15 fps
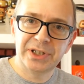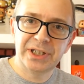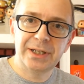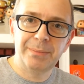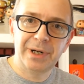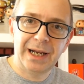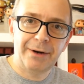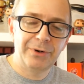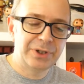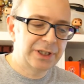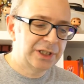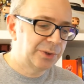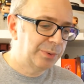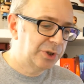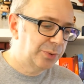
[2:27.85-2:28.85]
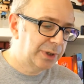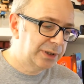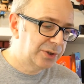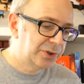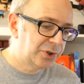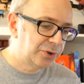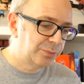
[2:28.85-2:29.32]
similarities between
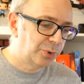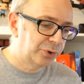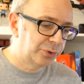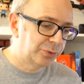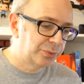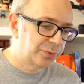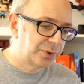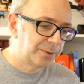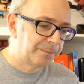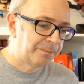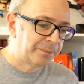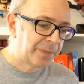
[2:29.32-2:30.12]
the two models.